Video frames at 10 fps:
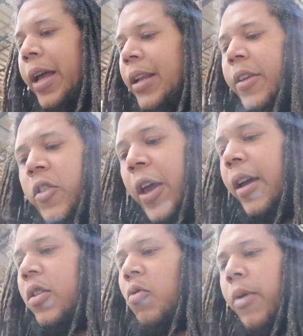like that's
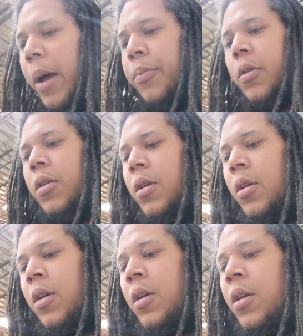Jaz the rapper
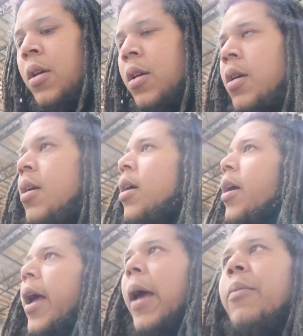
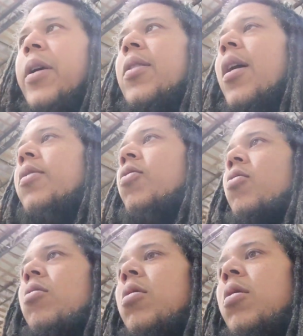and Miss
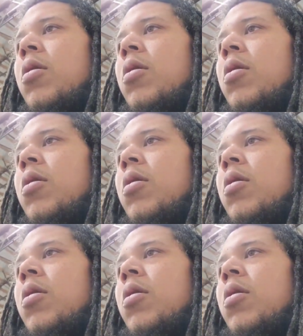Hustle.